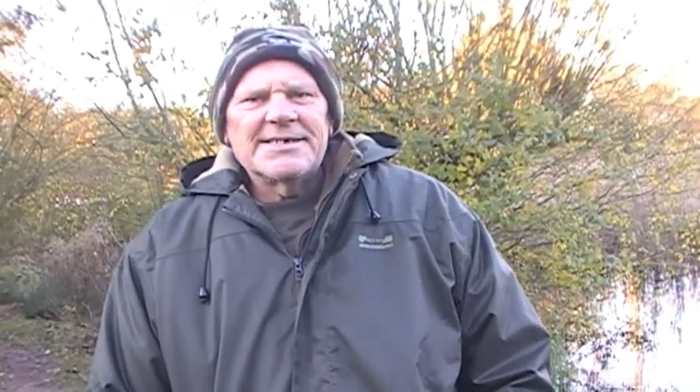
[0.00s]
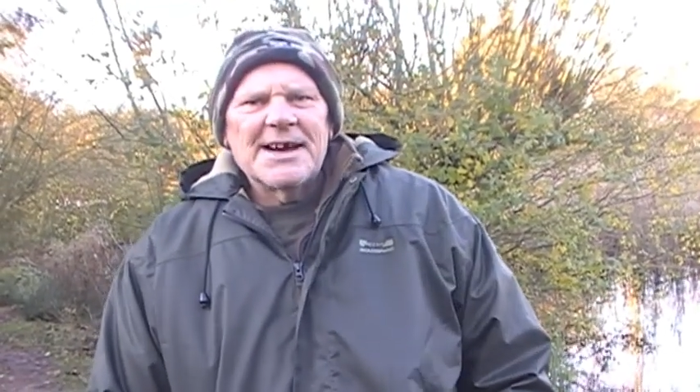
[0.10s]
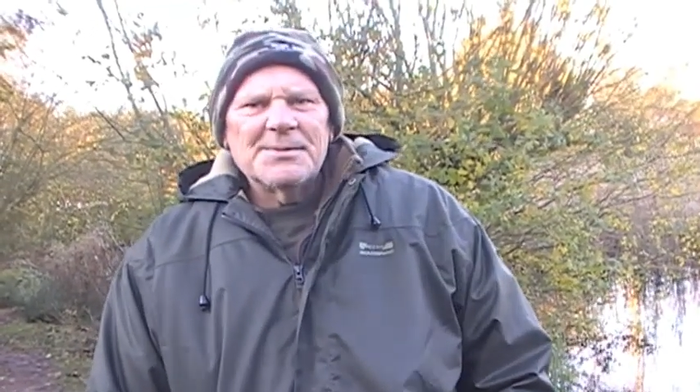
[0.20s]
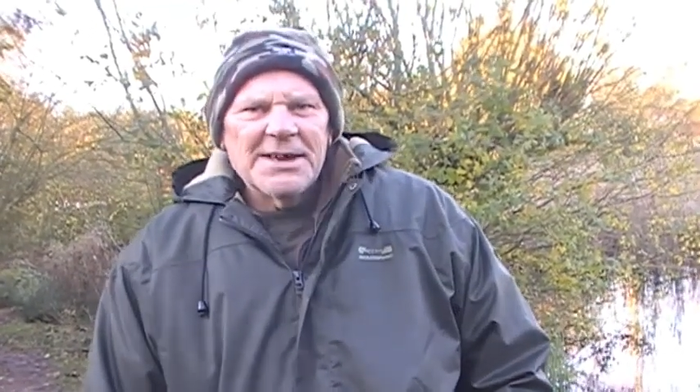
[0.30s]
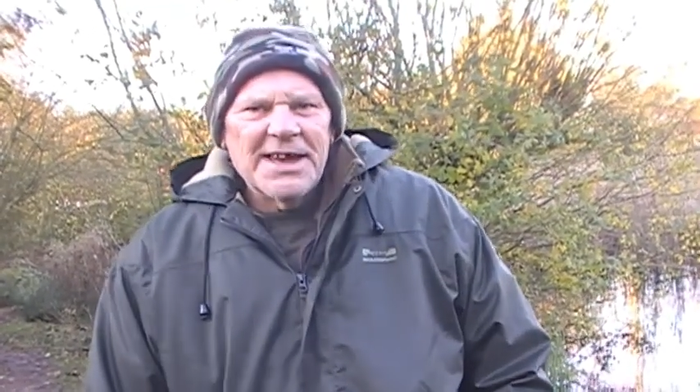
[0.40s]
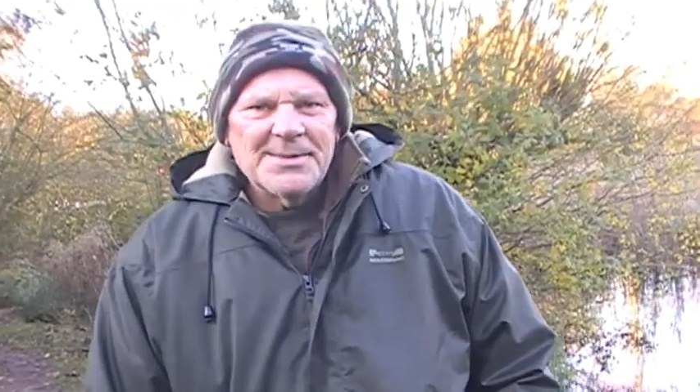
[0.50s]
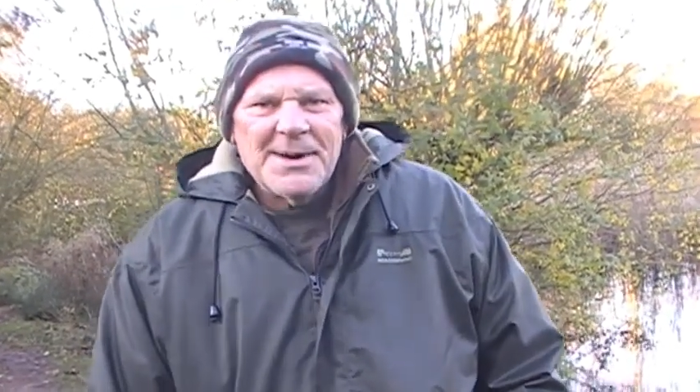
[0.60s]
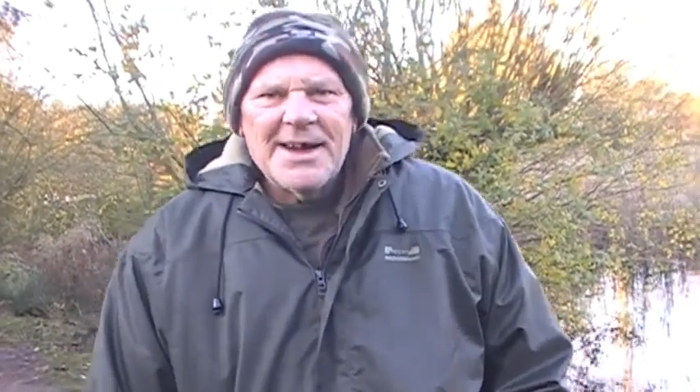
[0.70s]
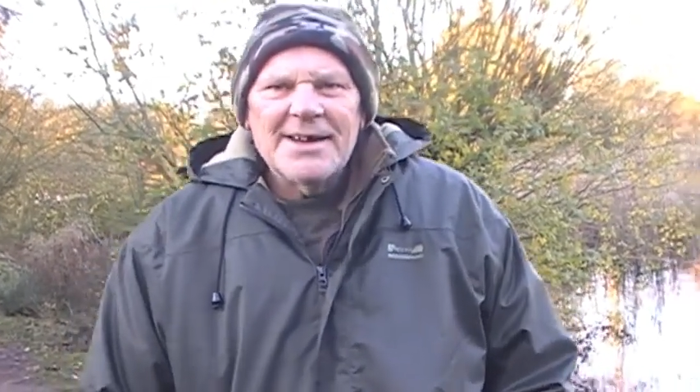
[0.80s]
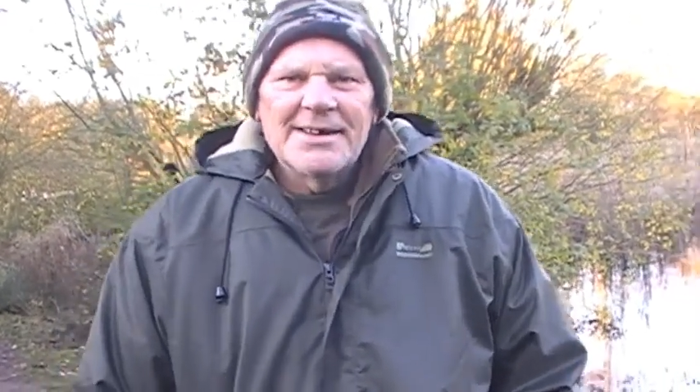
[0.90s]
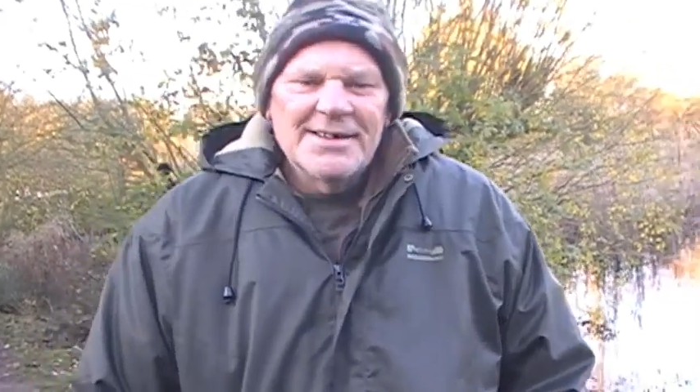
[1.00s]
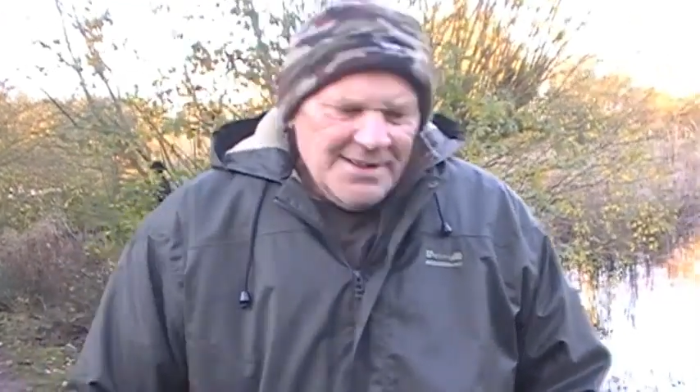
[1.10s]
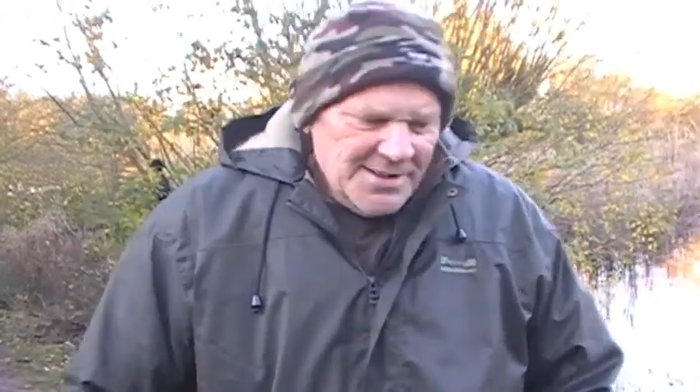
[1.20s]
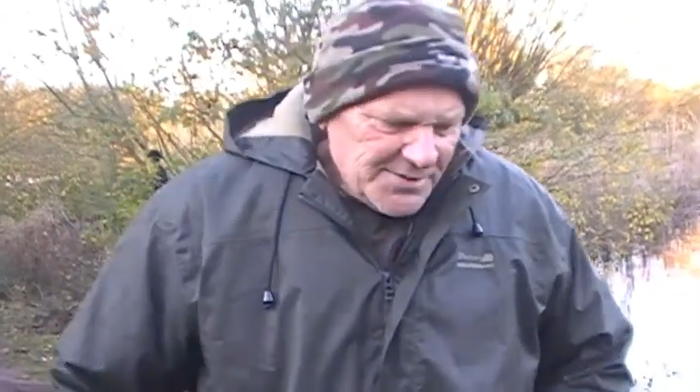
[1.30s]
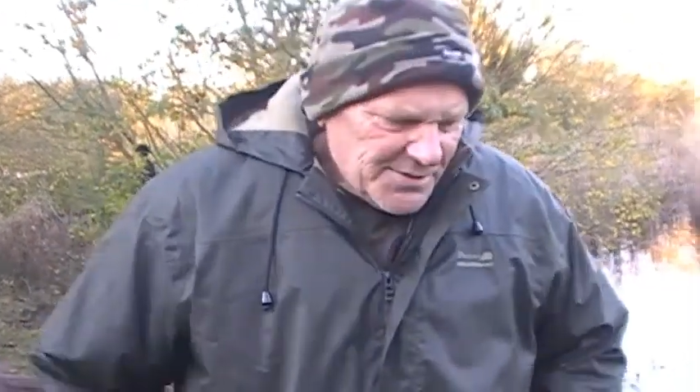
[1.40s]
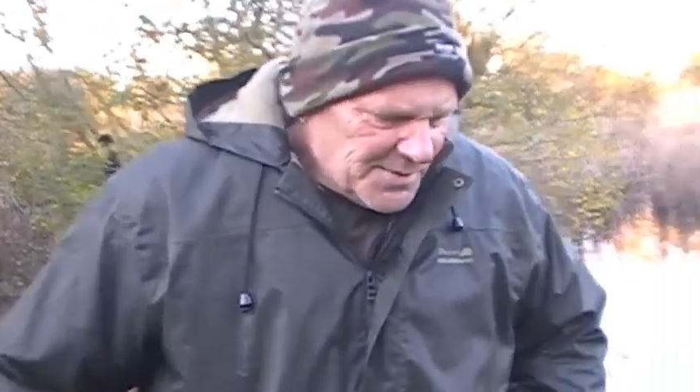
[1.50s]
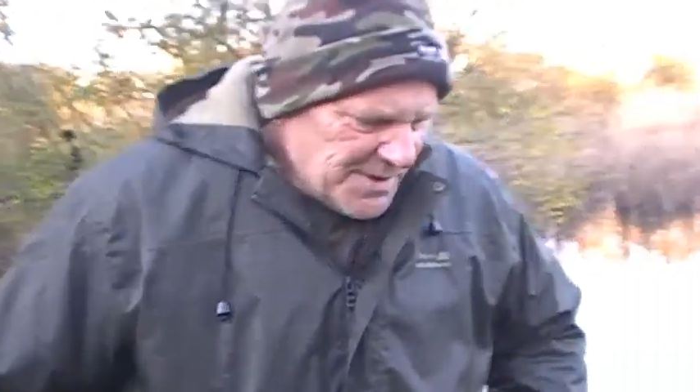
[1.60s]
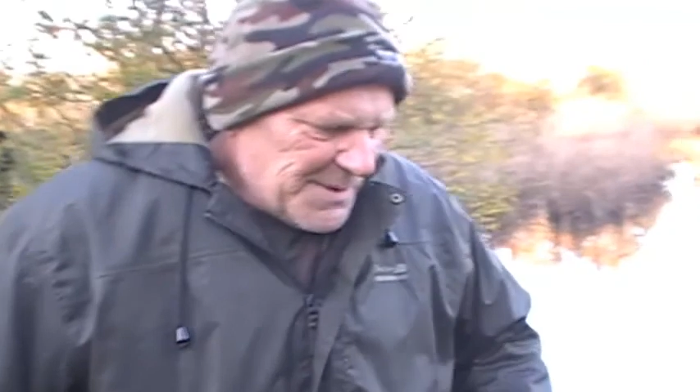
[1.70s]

so we'll get him out, sort him